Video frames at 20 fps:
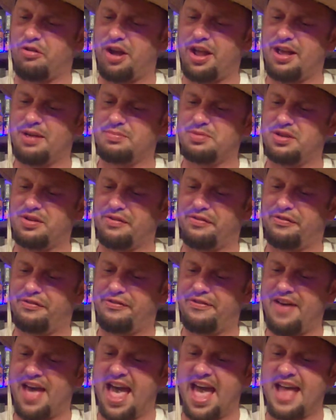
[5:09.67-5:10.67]
grams of
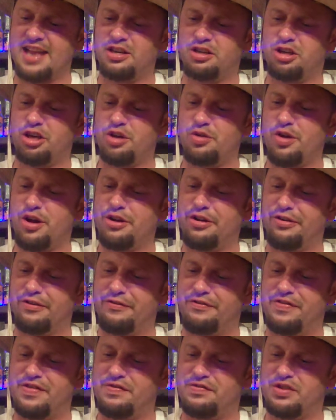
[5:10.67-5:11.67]
fat,
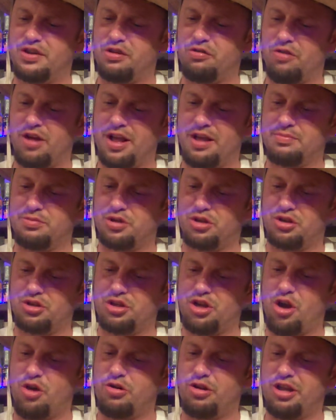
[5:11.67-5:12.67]
250 grams of
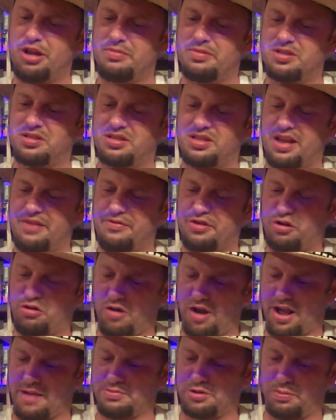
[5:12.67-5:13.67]
sodium, and 7
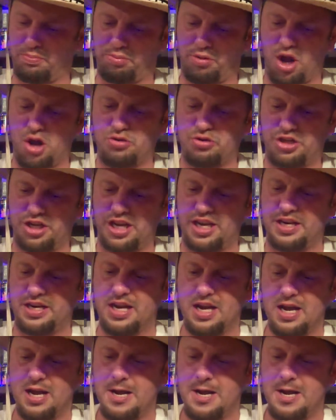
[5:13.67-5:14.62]
grams of protein.